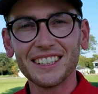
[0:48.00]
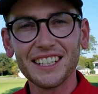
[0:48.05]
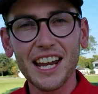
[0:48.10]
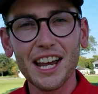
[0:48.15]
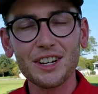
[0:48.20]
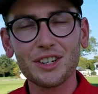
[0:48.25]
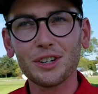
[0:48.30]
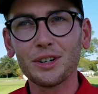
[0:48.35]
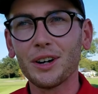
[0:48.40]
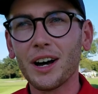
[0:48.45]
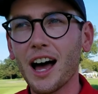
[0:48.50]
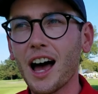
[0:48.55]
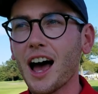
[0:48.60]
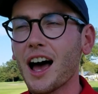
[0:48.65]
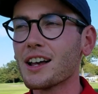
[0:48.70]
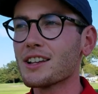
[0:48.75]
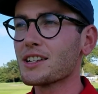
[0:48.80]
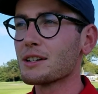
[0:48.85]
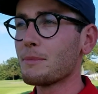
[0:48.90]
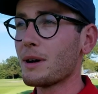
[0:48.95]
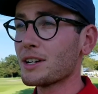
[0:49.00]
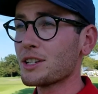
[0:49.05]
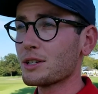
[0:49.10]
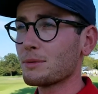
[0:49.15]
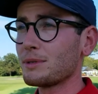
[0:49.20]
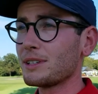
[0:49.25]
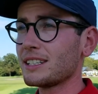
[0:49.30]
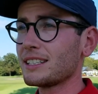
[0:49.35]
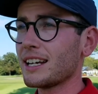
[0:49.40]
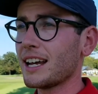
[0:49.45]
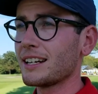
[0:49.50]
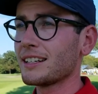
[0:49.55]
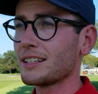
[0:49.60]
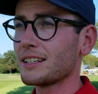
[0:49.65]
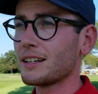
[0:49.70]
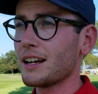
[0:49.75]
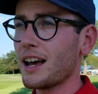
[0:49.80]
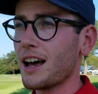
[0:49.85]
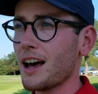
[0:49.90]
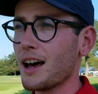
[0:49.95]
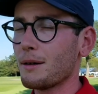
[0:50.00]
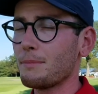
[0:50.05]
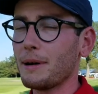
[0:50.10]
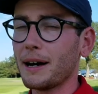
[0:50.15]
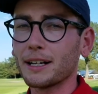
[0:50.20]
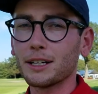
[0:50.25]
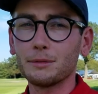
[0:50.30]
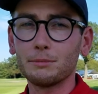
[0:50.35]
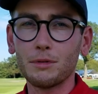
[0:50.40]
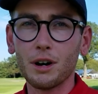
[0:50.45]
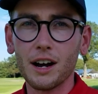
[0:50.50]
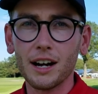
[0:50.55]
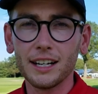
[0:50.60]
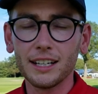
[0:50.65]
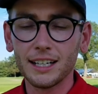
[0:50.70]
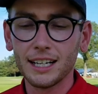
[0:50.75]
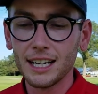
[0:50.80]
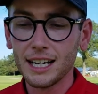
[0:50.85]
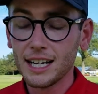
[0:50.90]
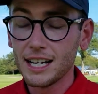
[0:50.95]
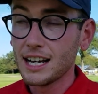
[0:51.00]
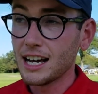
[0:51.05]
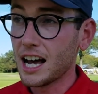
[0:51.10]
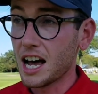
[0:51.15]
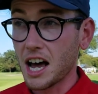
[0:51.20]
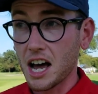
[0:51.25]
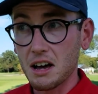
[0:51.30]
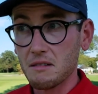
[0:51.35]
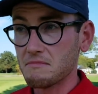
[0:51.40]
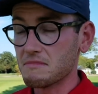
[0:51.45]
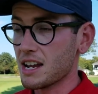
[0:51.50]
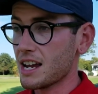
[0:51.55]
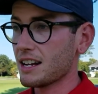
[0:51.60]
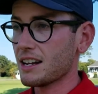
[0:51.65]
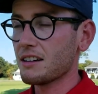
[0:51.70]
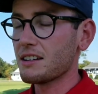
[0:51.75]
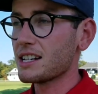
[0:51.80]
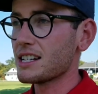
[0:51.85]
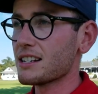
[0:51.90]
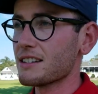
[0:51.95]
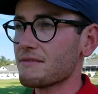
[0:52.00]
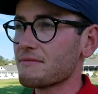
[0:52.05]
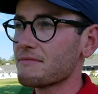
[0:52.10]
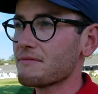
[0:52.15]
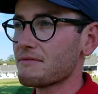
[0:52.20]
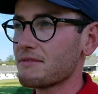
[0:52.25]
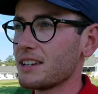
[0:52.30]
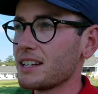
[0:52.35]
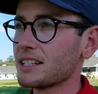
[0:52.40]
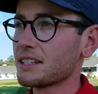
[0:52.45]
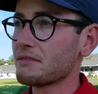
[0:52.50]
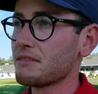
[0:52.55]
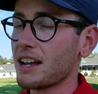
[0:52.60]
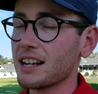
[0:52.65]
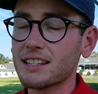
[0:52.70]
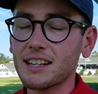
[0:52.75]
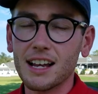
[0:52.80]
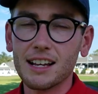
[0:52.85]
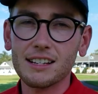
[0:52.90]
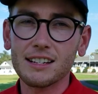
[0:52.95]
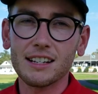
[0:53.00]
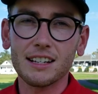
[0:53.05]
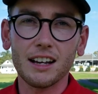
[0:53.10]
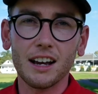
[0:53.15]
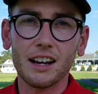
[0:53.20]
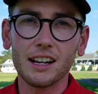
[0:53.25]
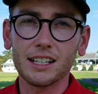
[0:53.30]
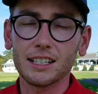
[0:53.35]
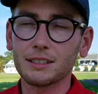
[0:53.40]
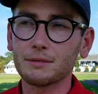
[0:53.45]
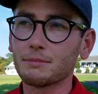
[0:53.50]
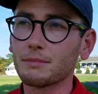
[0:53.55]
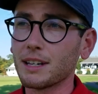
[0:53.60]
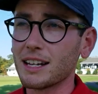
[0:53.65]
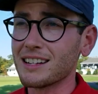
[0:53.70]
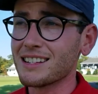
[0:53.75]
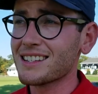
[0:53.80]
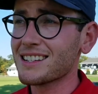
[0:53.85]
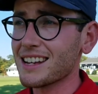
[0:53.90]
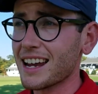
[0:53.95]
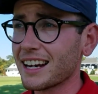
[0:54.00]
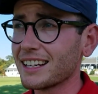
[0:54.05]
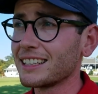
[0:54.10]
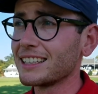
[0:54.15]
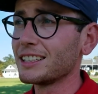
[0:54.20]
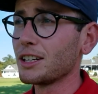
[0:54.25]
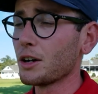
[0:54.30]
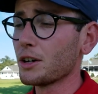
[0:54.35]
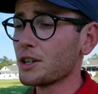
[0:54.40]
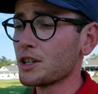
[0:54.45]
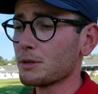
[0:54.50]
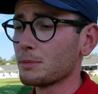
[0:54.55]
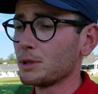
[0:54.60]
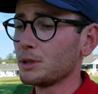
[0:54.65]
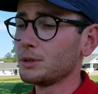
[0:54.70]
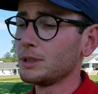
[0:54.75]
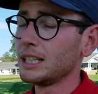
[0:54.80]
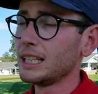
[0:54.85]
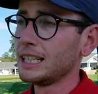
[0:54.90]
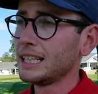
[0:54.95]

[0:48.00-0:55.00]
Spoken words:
Yeah, sure. So my superintendent, Pat O'Brien. Yeah, no, he's a fantastic guy. He's insanely knowledgeable.